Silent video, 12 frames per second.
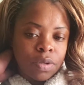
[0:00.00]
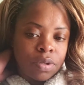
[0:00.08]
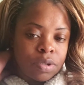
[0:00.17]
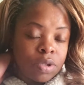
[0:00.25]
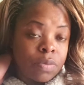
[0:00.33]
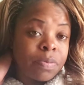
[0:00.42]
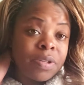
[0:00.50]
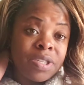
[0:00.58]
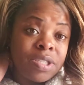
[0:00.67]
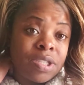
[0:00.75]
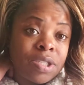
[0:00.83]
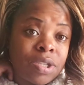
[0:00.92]
So
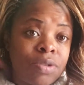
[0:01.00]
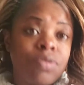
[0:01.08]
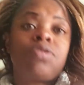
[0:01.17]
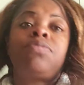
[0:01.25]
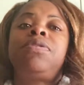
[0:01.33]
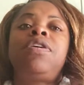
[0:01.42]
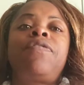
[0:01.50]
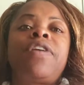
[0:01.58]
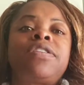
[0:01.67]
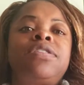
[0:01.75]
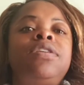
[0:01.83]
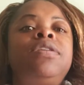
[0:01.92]
please excuse me if
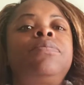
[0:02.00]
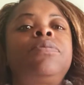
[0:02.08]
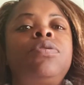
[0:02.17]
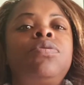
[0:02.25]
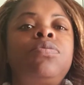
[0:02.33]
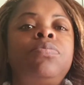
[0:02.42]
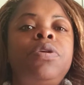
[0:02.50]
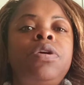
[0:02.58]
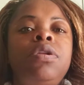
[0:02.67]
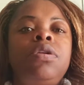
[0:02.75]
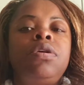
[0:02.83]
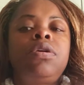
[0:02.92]
I seem a little
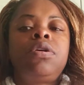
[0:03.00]
bit